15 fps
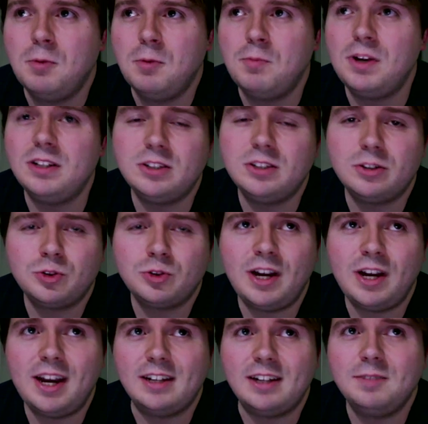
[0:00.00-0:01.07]
We could still
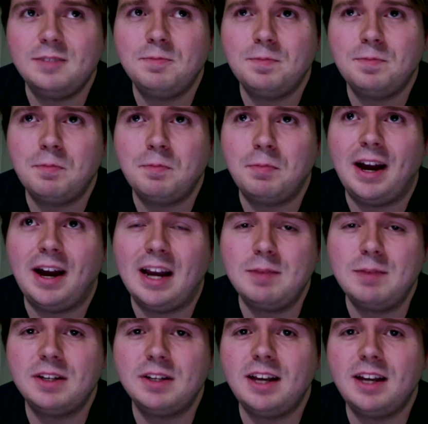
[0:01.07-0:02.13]
trade, but
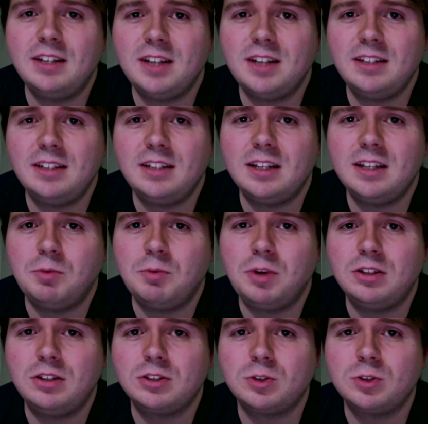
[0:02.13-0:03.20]
I'm against the idea that we
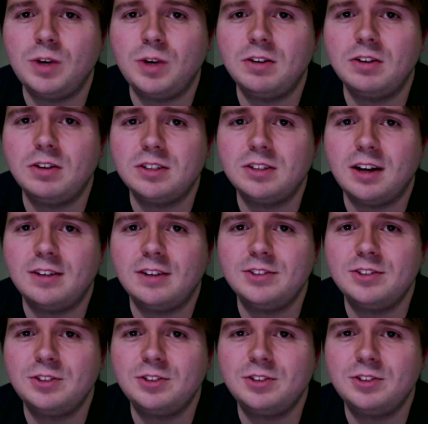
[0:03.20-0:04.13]
need to surrender ourselves